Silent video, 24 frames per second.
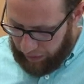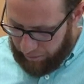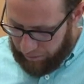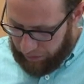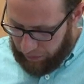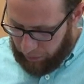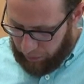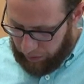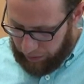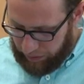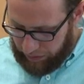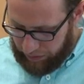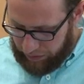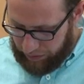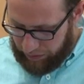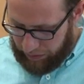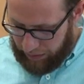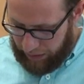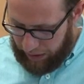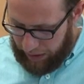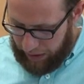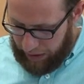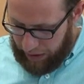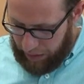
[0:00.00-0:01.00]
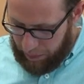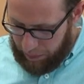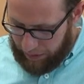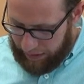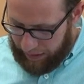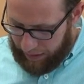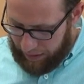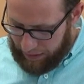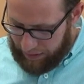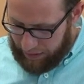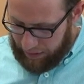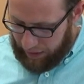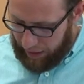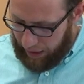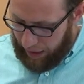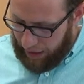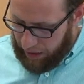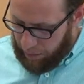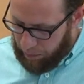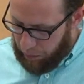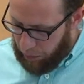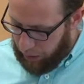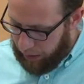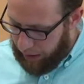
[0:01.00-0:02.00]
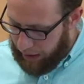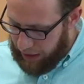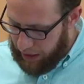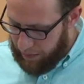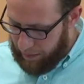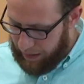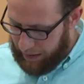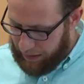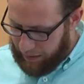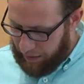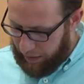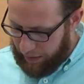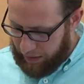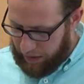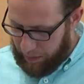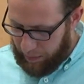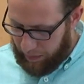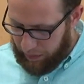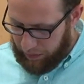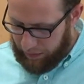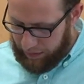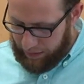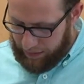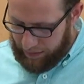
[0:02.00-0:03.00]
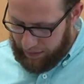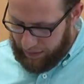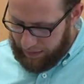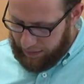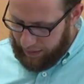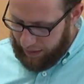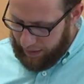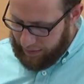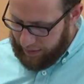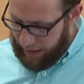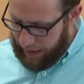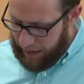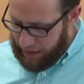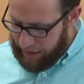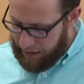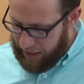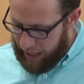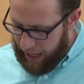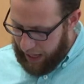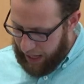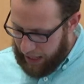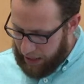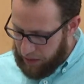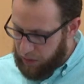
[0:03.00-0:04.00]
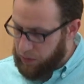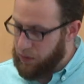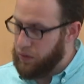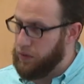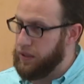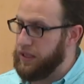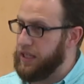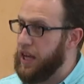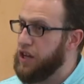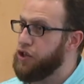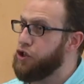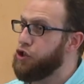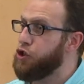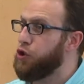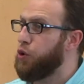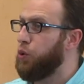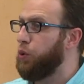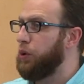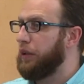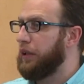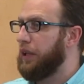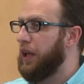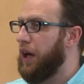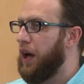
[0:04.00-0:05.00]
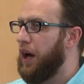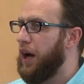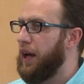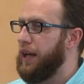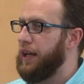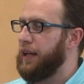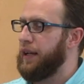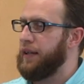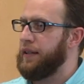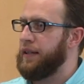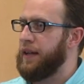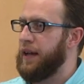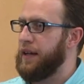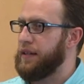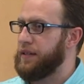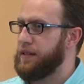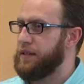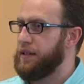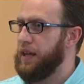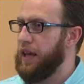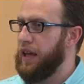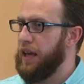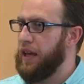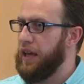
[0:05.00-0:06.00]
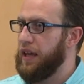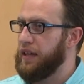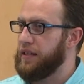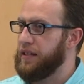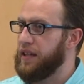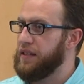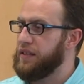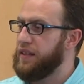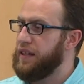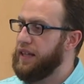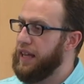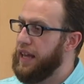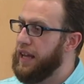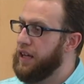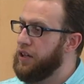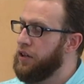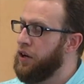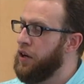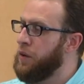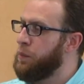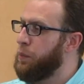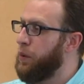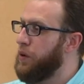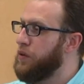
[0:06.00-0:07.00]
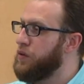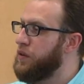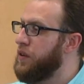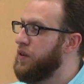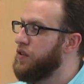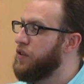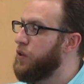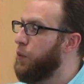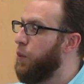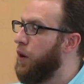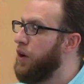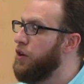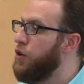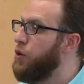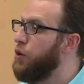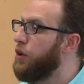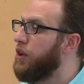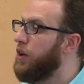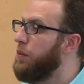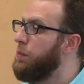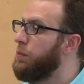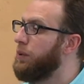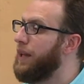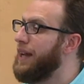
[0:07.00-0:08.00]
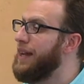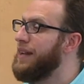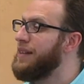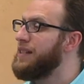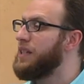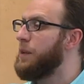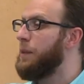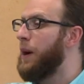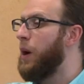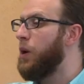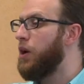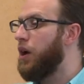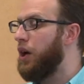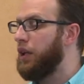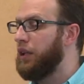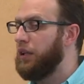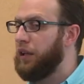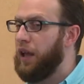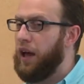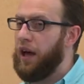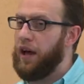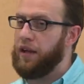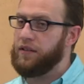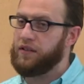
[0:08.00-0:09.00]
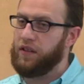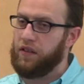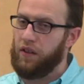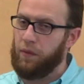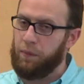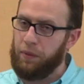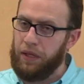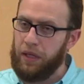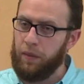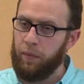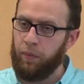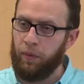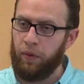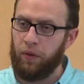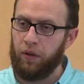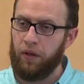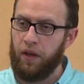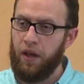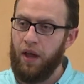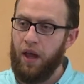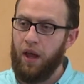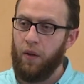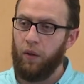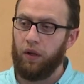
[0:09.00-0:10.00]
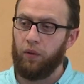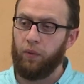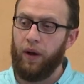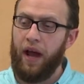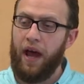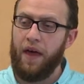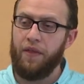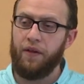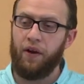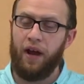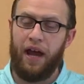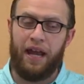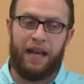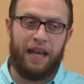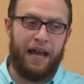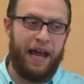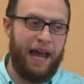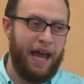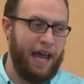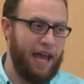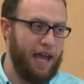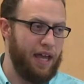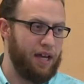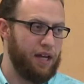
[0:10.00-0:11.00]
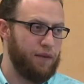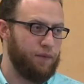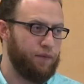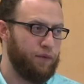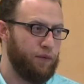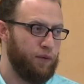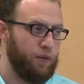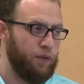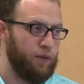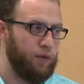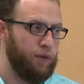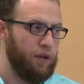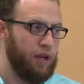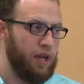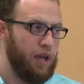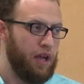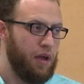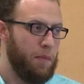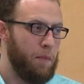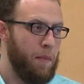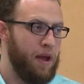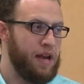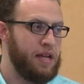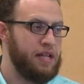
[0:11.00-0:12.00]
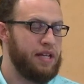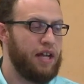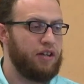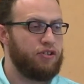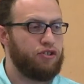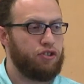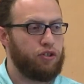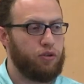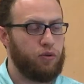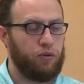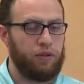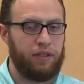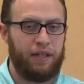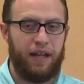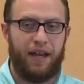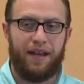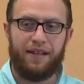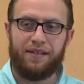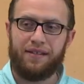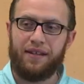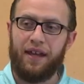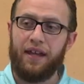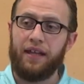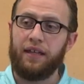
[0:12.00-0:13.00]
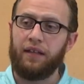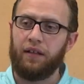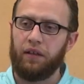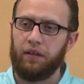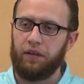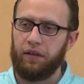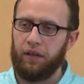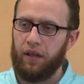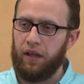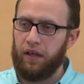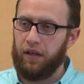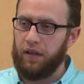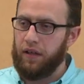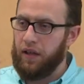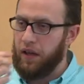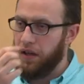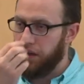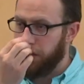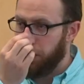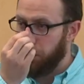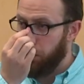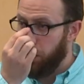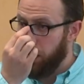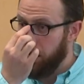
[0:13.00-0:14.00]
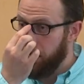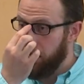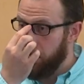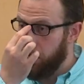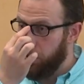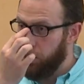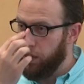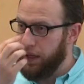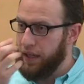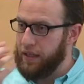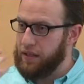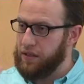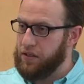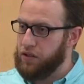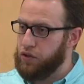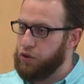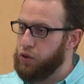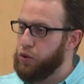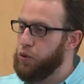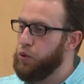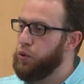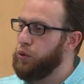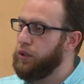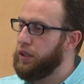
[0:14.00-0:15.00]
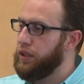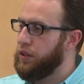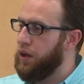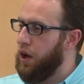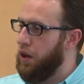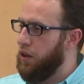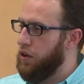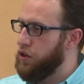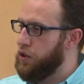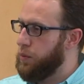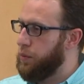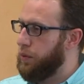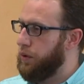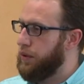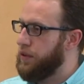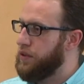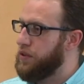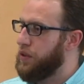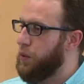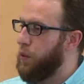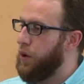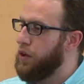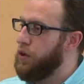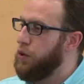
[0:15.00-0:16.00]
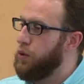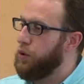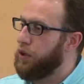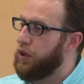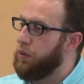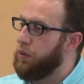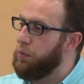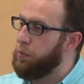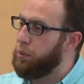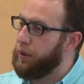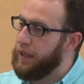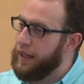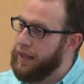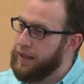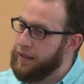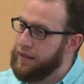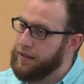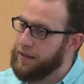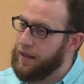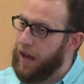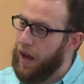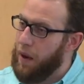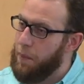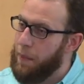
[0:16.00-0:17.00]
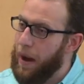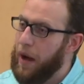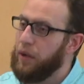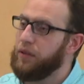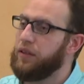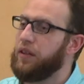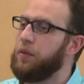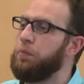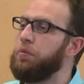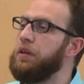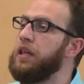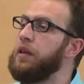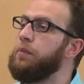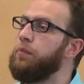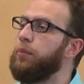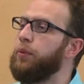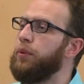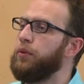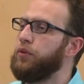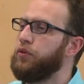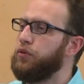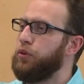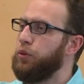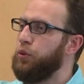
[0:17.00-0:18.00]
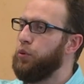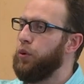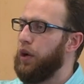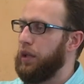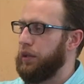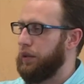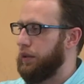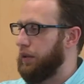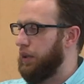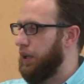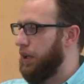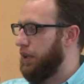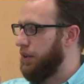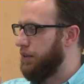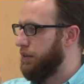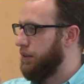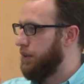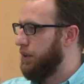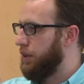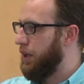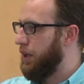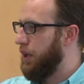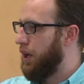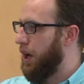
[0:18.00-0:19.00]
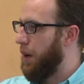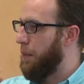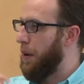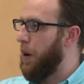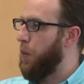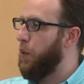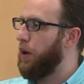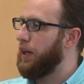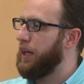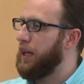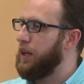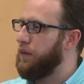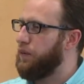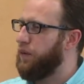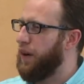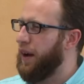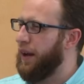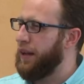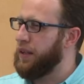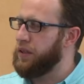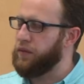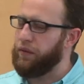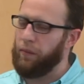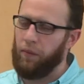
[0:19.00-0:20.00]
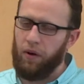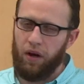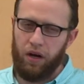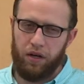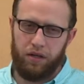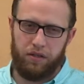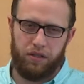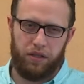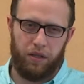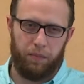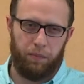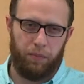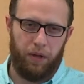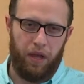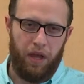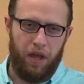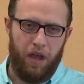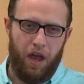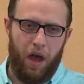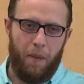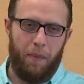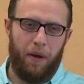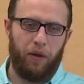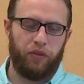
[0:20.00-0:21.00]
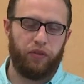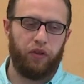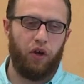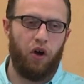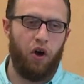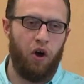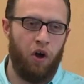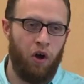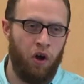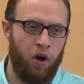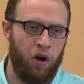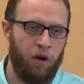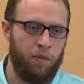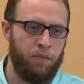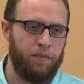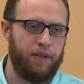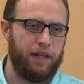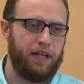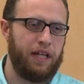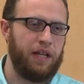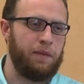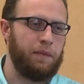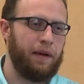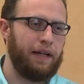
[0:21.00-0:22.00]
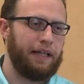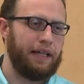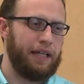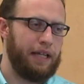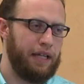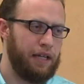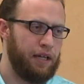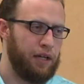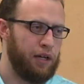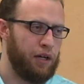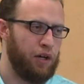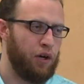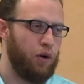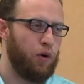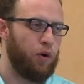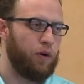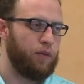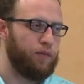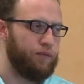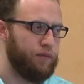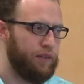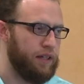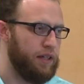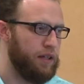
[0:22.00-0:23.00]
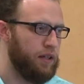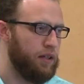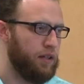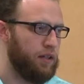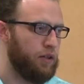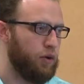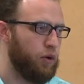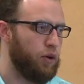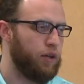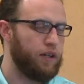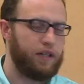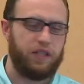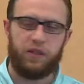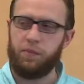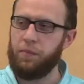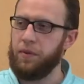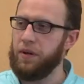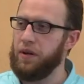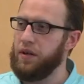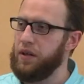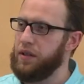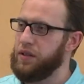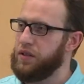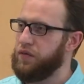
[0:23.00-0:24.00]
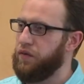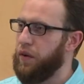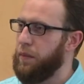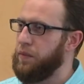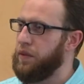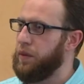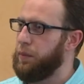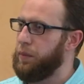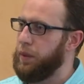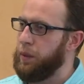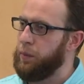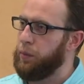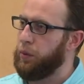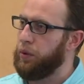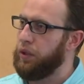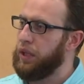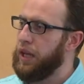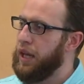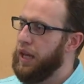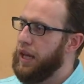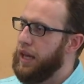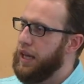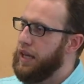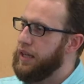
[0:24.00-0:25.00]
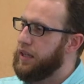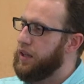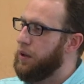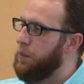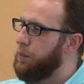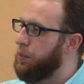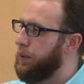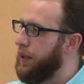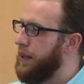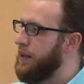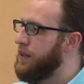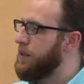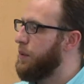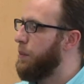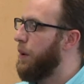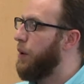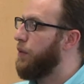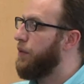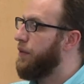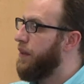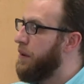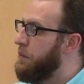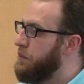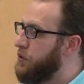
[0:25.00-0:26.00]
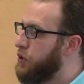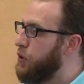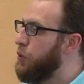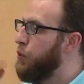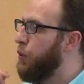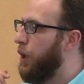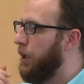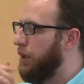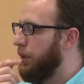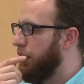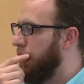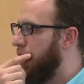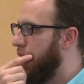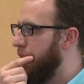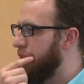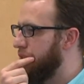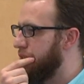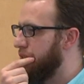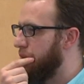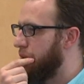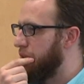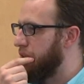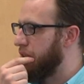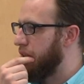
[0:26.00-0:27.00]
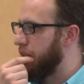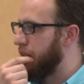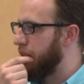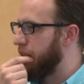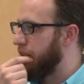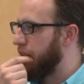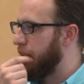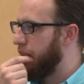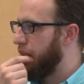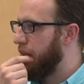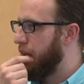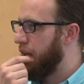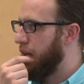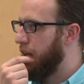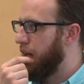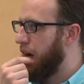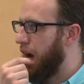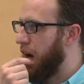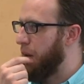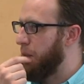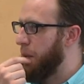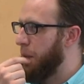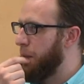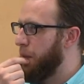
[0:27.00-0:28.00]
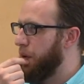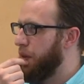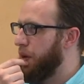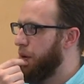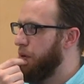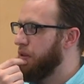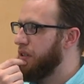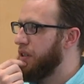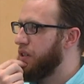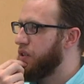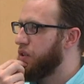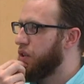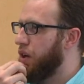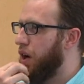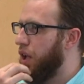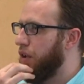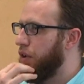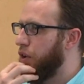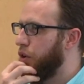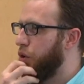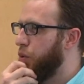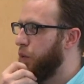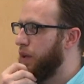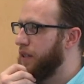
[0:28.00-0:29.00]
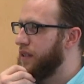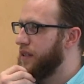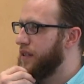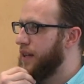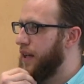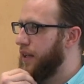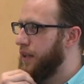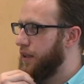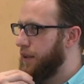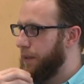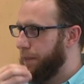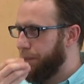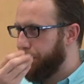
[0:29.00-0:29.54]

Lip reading: of the worst. Because, and Ibn al-Qayyim, he talks about this. He says, Al-Jahilu yashku Allah ila nas. He says, the ignorant person is the one who complains about Allah to the people. Or rather, Al-Arifu man yashku nasa ila Allah. The one who is truly knowledgeable is the one who complains about the people to Allah. About what he finds from hardship. About the harm that he might hear or feel or experience from the people. He complains about them to Allah Azza wa Jal. I remember there was a scholar who once said,